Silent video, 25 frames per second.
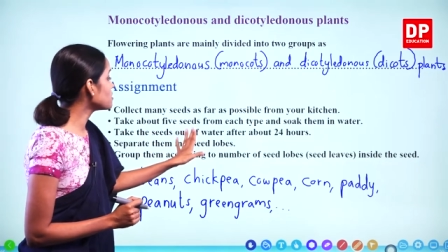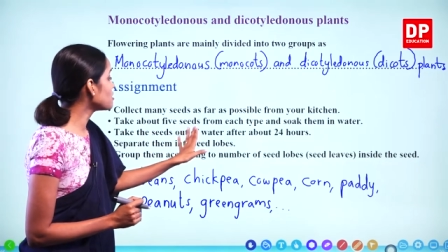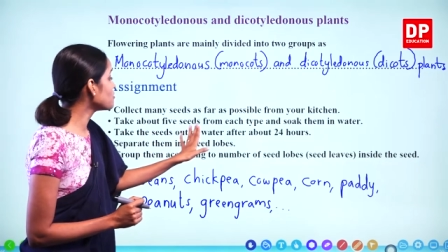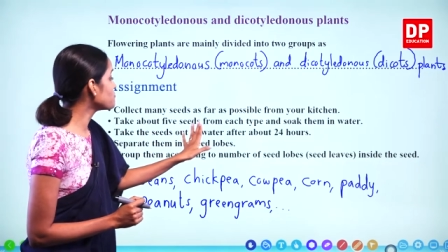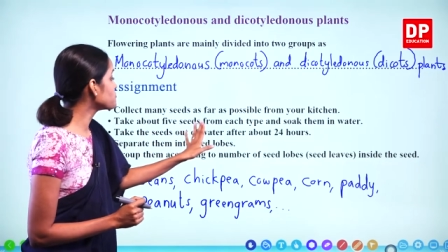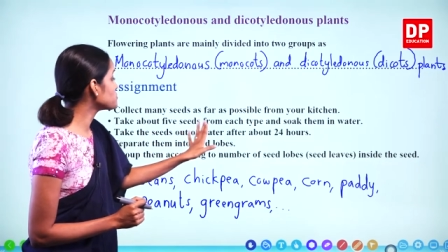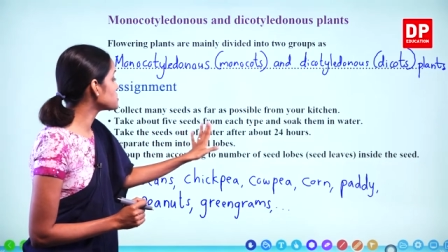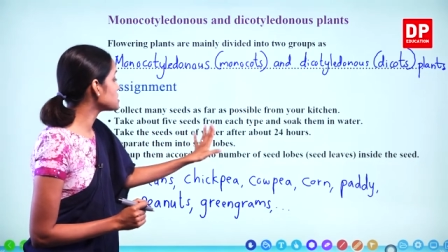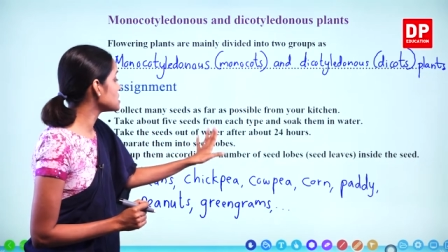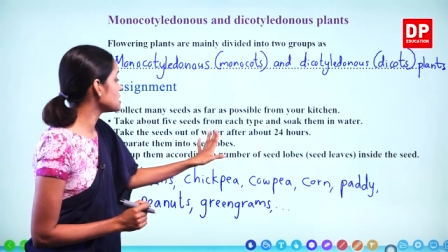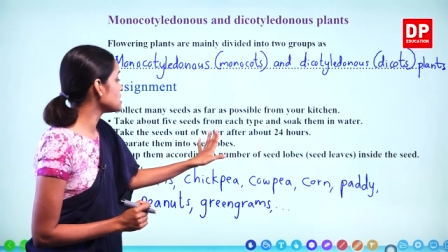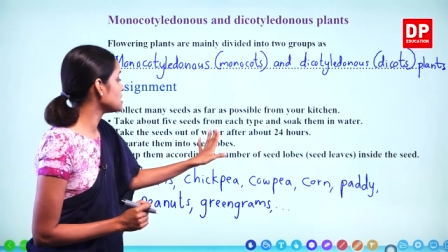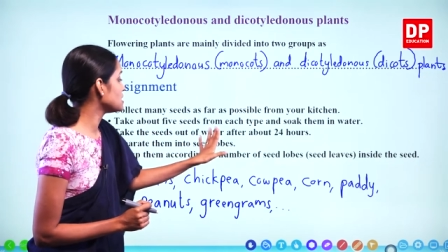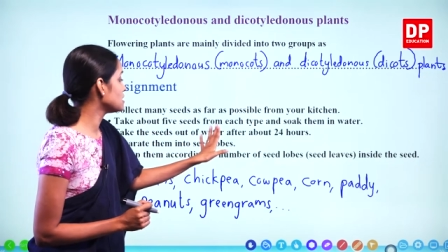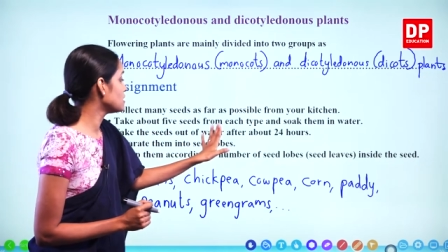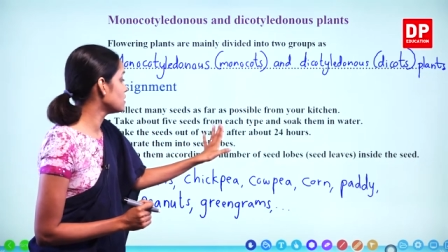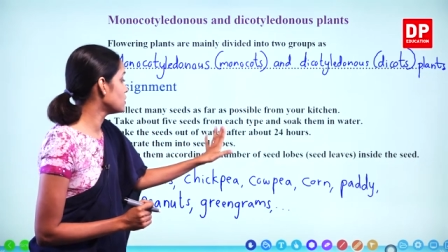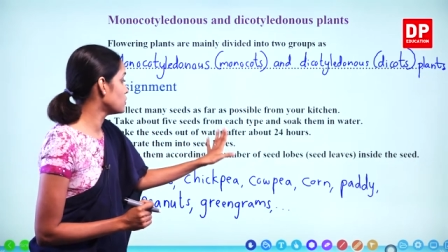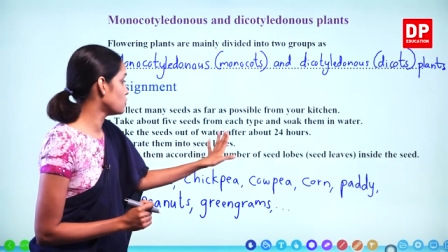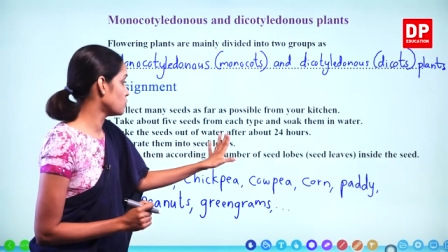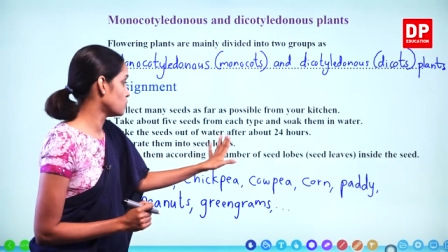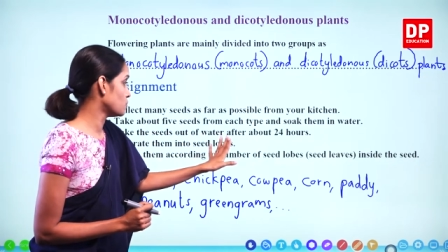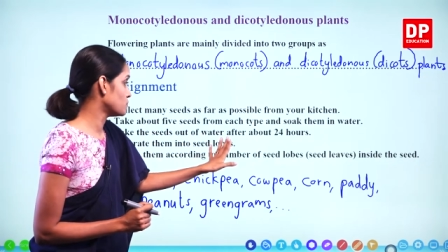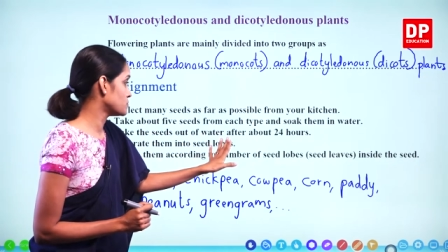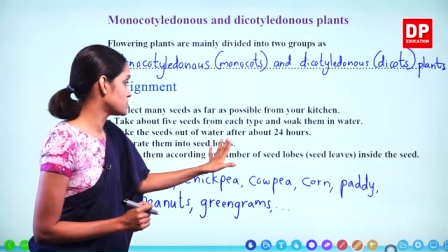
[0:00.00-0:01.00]
of seed
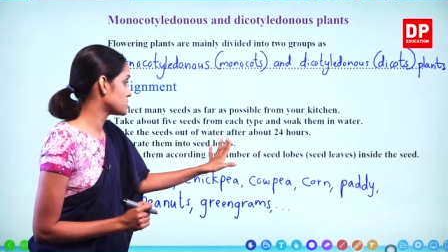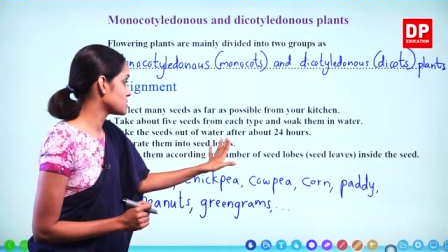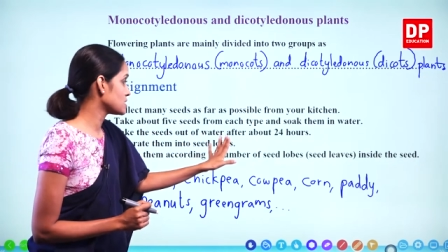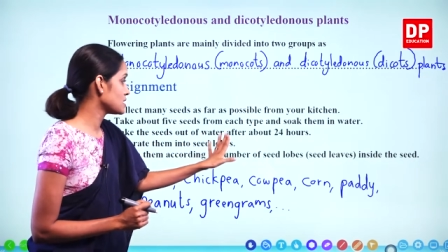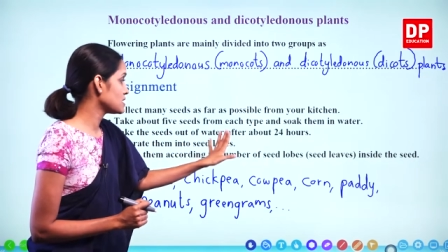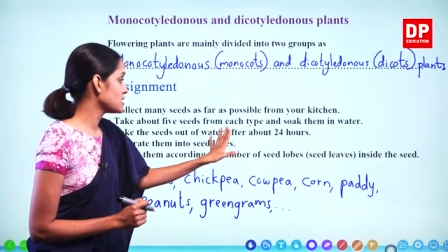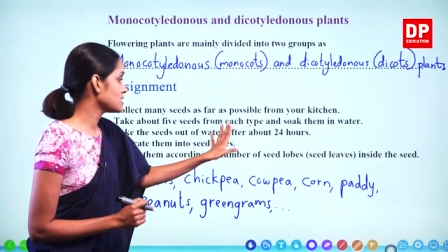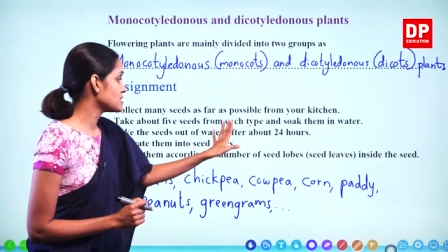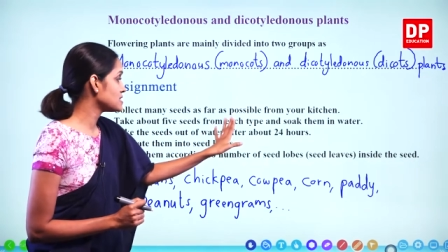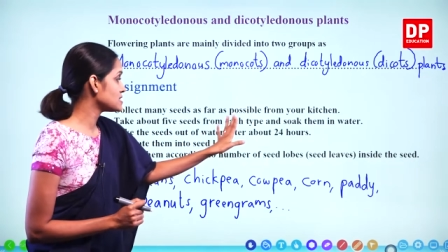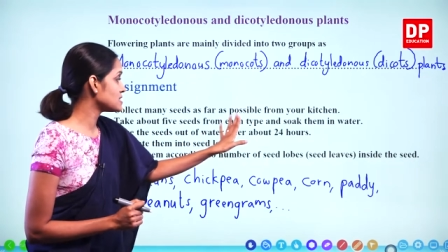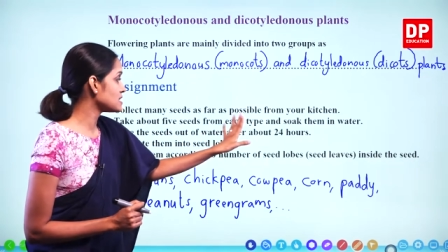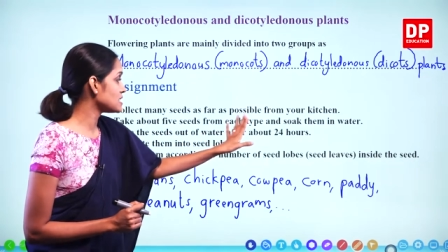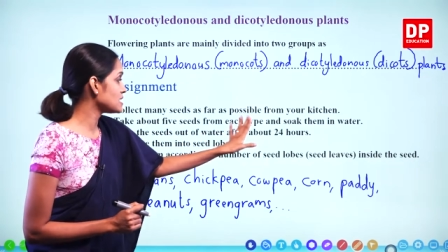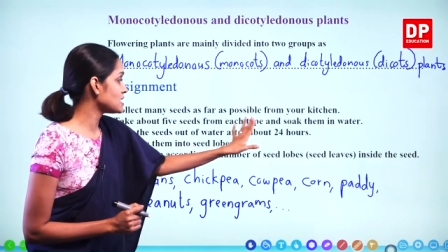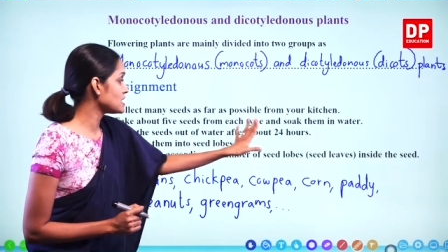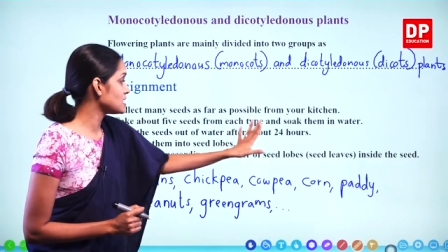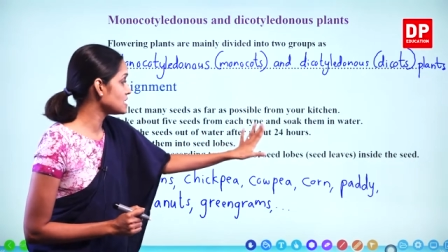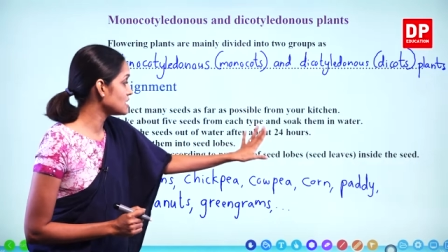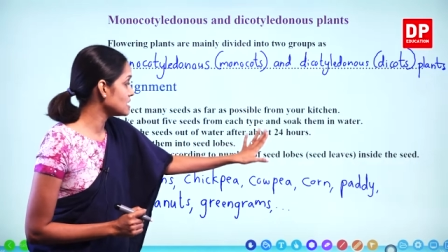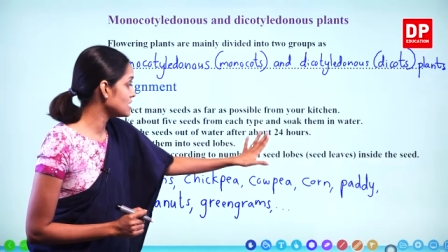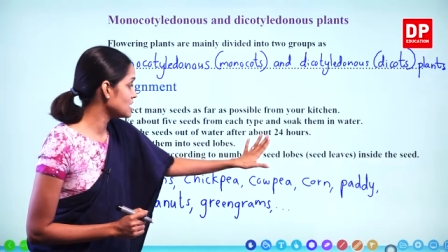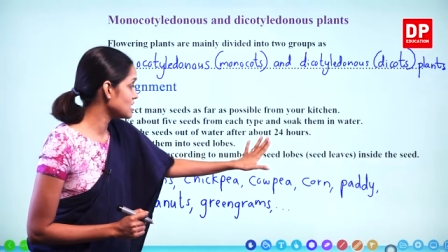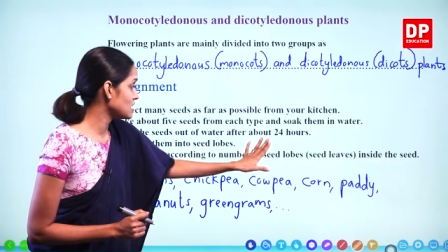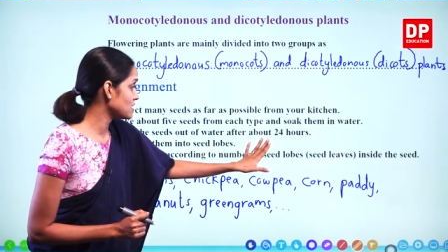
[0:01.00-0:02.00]
lobes, seed
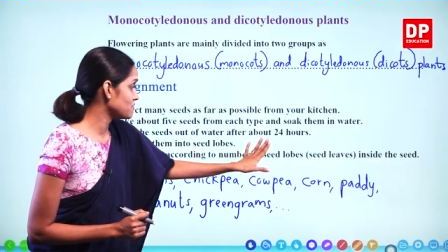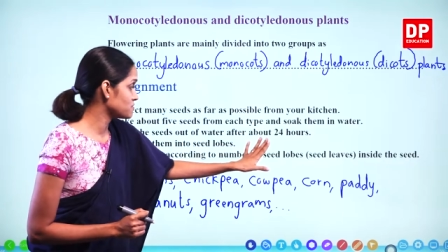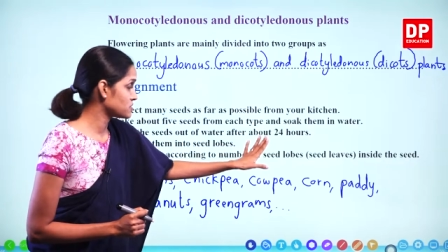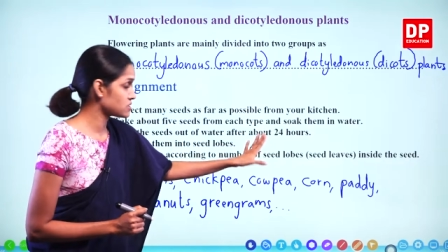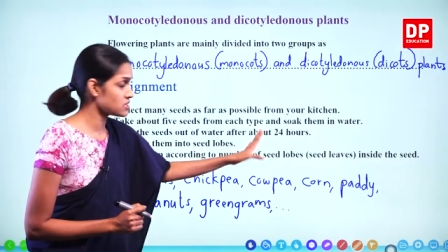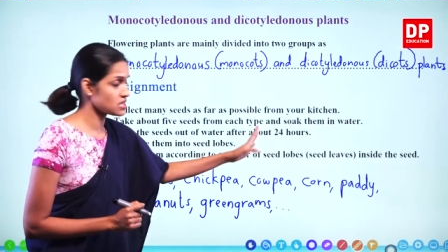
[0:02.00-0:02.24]
leaves.